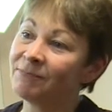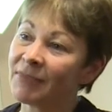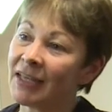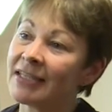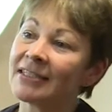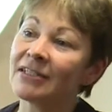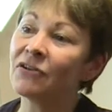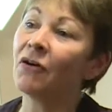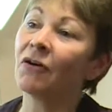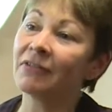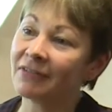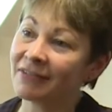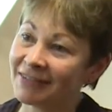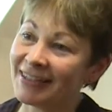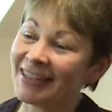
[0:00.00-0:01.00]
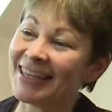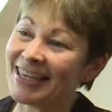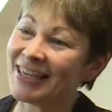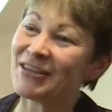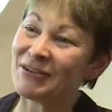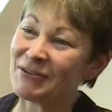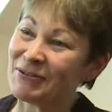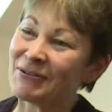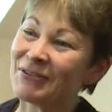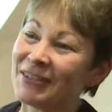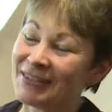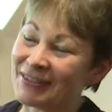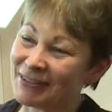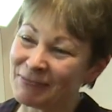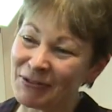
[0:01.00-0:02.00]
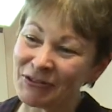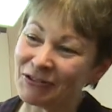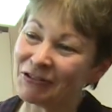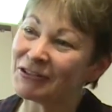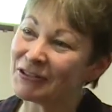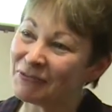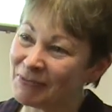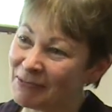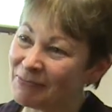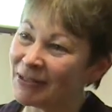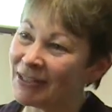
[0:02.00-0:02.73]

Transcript: is not the EU that the majority of people